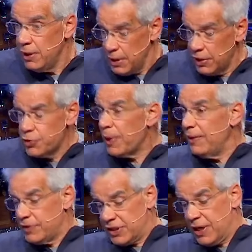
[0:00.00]
Here's what I've
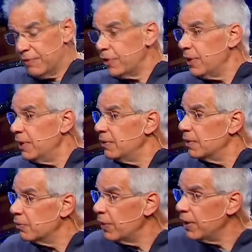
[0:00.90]
discovered in
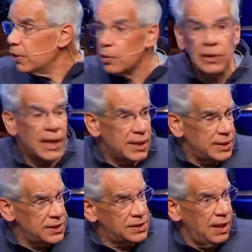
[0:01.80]
reading a whole lot of this
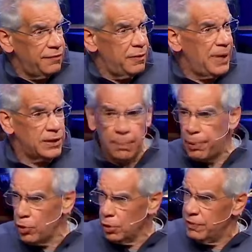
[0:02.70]
stuff about the
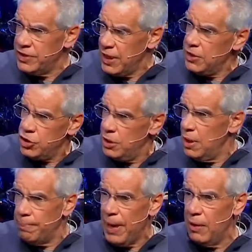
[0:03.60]
polarization
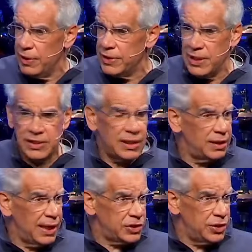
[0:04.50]
of politics and
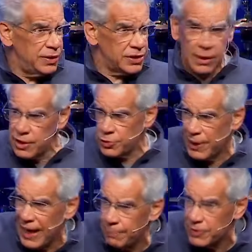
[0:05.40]
election years. Here's what
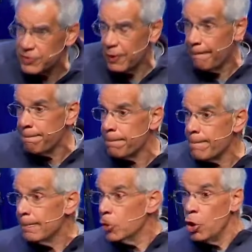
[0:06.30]
happens.
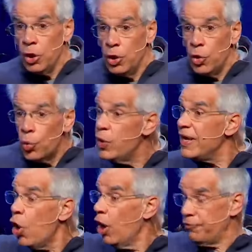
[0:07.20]
We
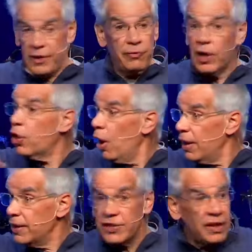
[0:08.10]
often,
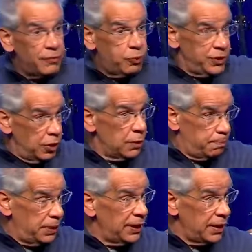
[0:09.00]
regardless of your
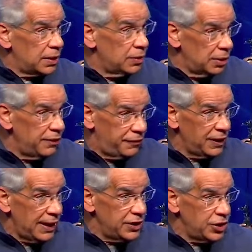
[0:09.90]
political
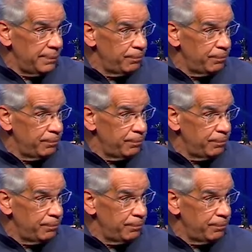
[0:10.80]
affiliation,